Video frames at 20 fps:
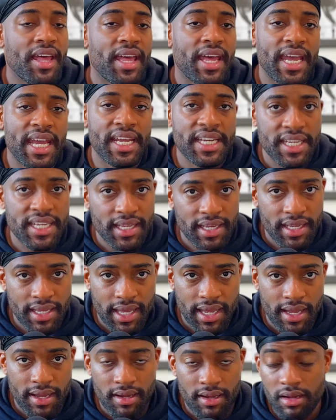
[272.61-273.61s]
Eddie
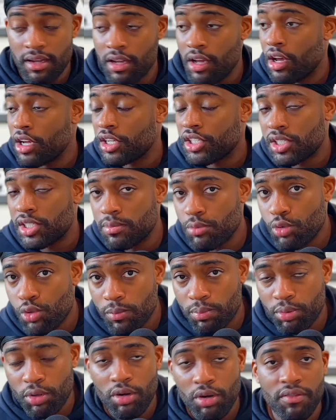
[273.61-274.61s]
Nketiah, small
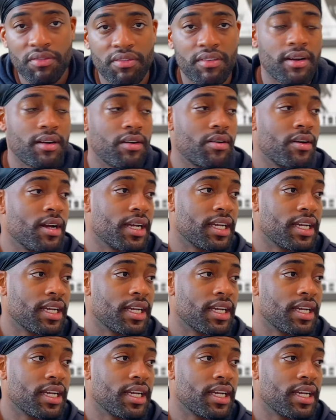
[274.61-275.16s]
profile.